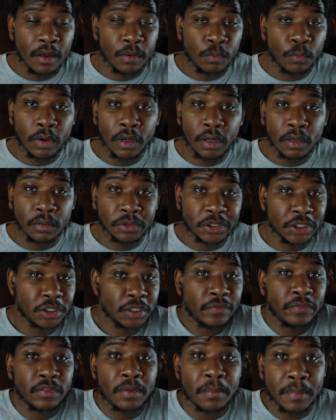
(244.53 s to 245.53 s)
Well, just
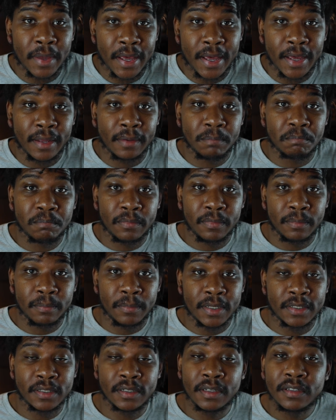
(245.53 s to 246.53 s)
off the bat,
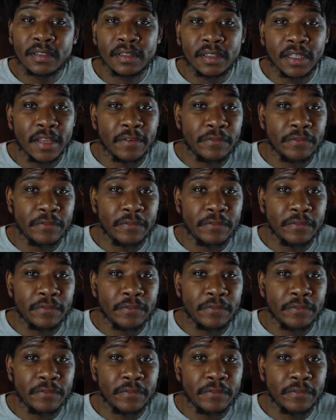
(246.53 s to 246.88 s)
essentially,